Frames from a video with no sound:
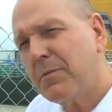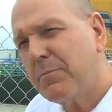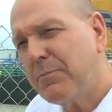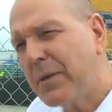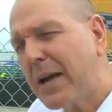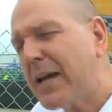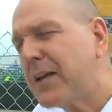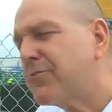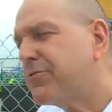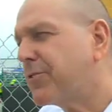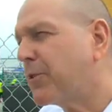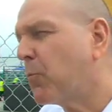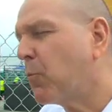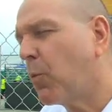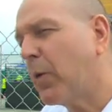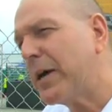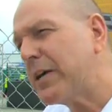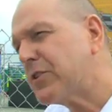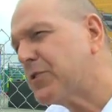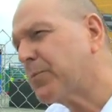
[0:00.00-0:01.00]
made from
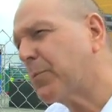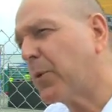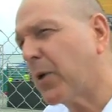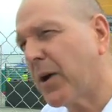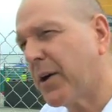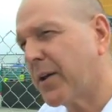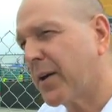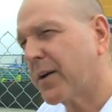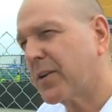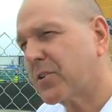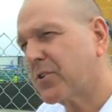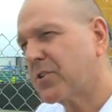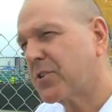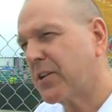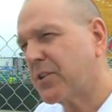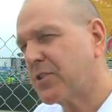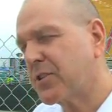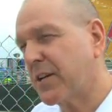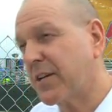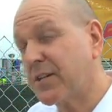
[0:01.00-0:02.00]
waste products
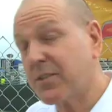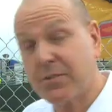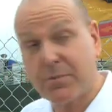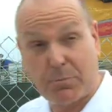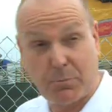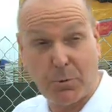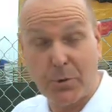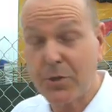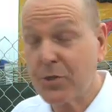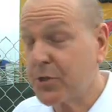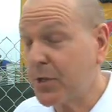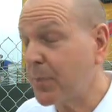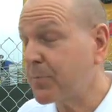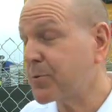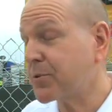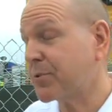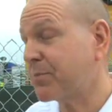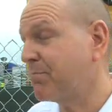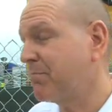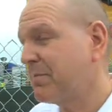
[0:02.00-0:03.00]
such as wood
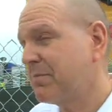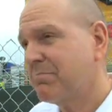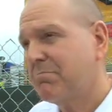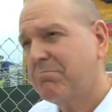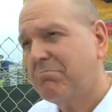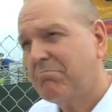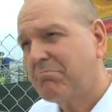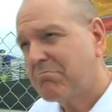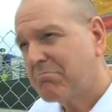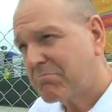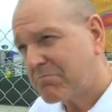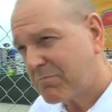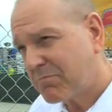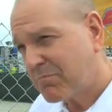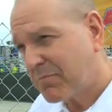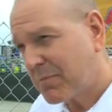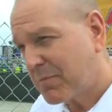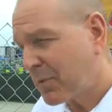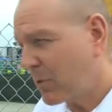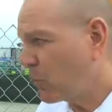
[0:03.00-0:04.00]
chips,
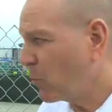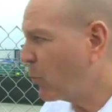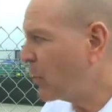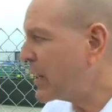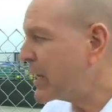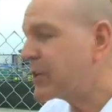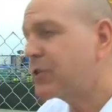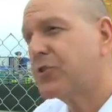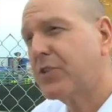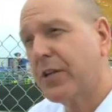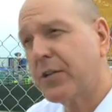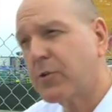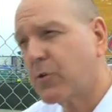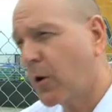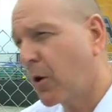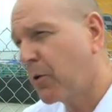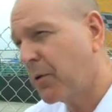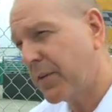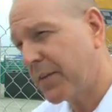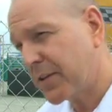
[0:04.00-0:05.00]
weeds that
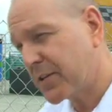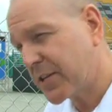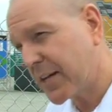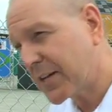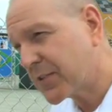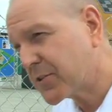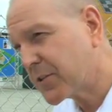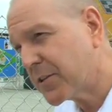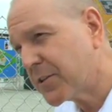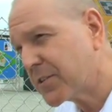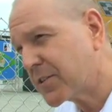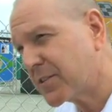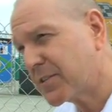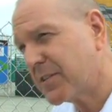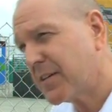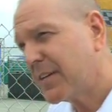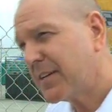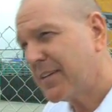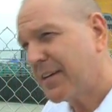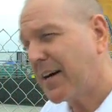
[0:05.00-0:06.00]
grow in the desert,
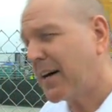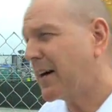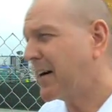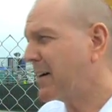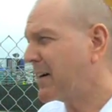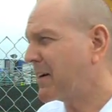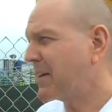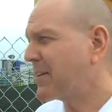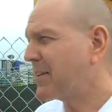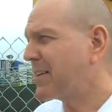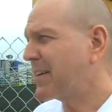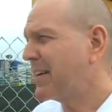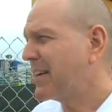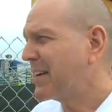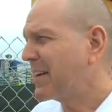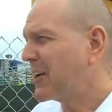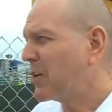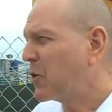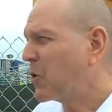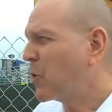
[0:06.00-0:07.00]

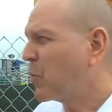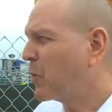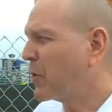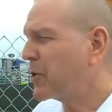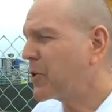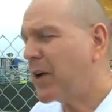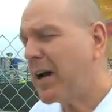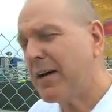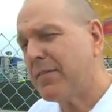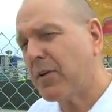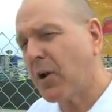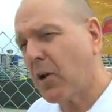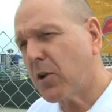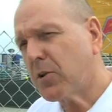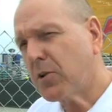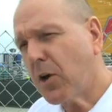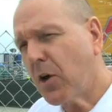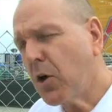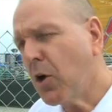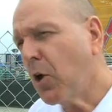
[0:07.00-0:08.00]
uh, where you have a
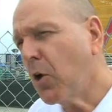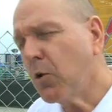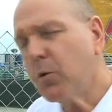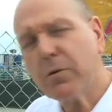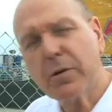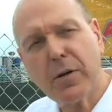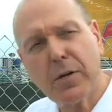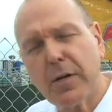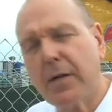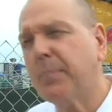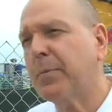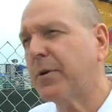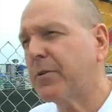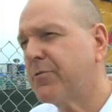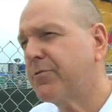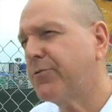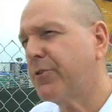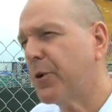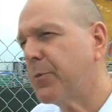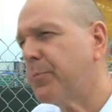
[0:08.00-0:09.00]
low carbon
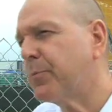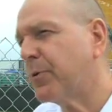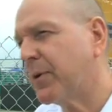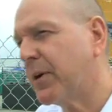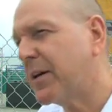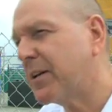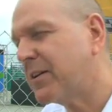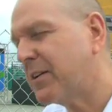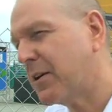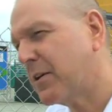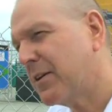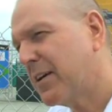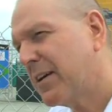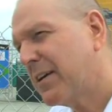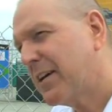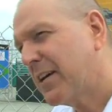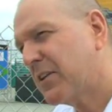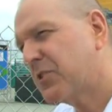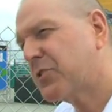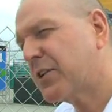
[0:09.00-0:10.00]
footprint
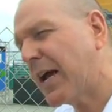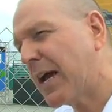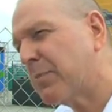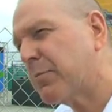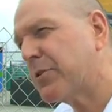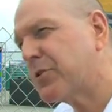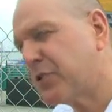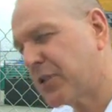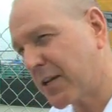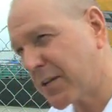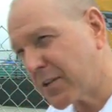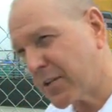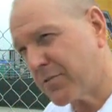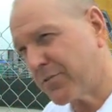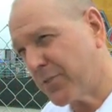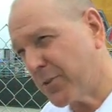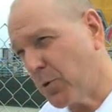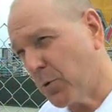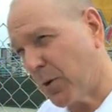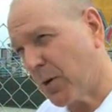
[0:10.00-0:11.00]
establishing the
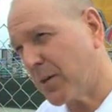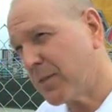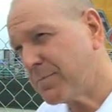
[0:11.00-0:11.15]
fuel